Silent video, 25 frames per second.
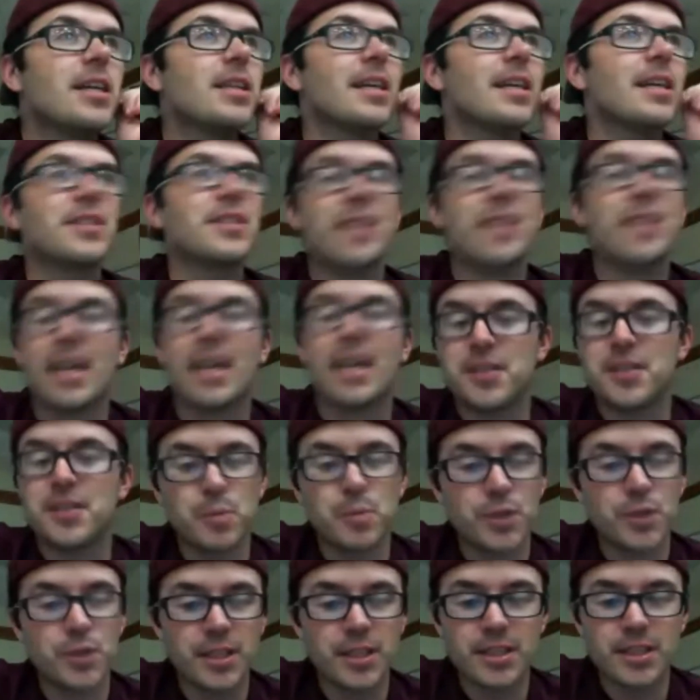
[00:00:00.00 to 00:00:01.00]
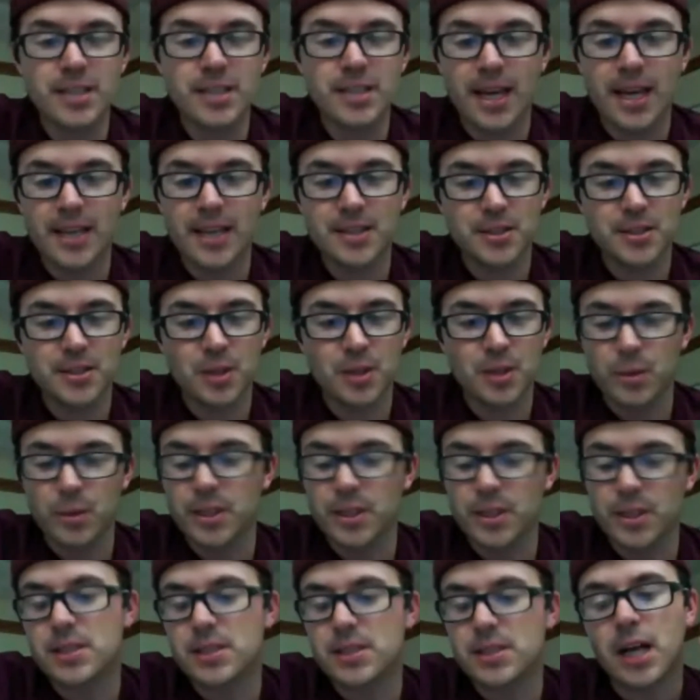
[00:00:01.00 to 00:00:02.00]
Like, she has these brilliant signs and no
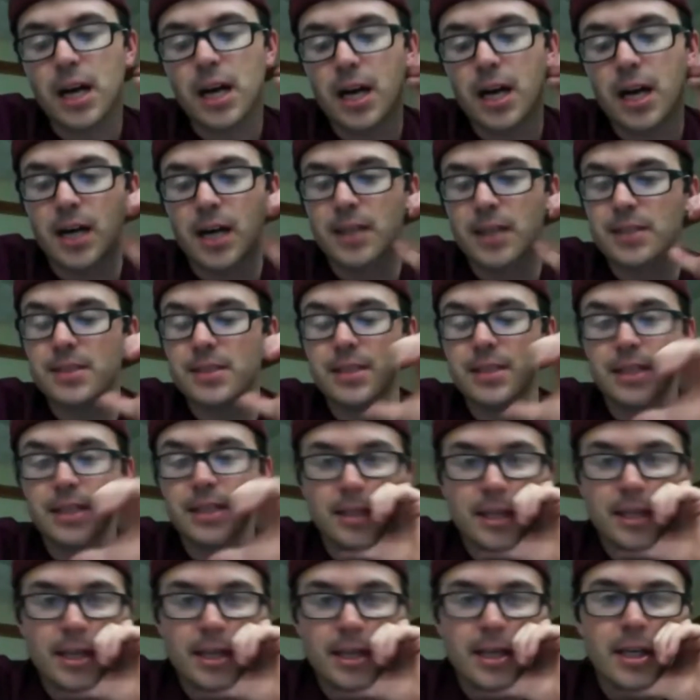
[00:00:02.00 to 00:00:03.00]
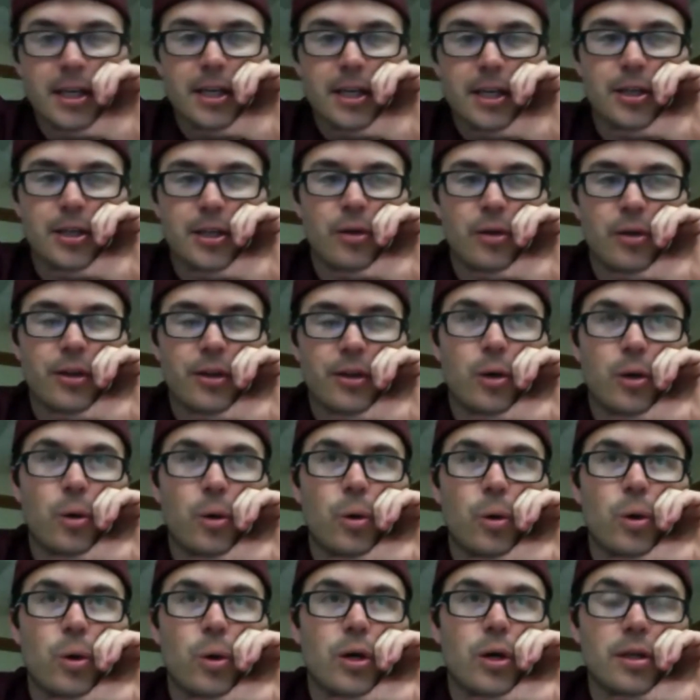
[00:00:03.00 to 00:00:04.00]
one is lost. And, the
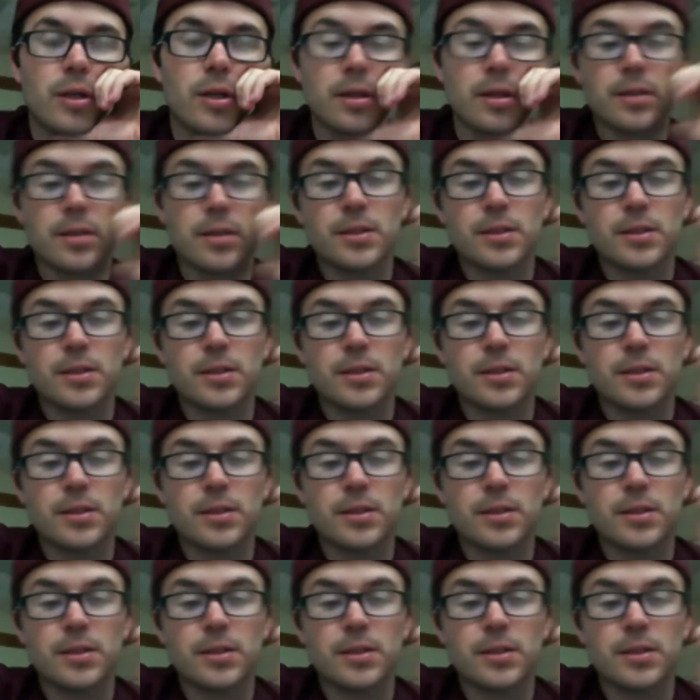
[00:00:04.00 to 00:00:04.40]
whole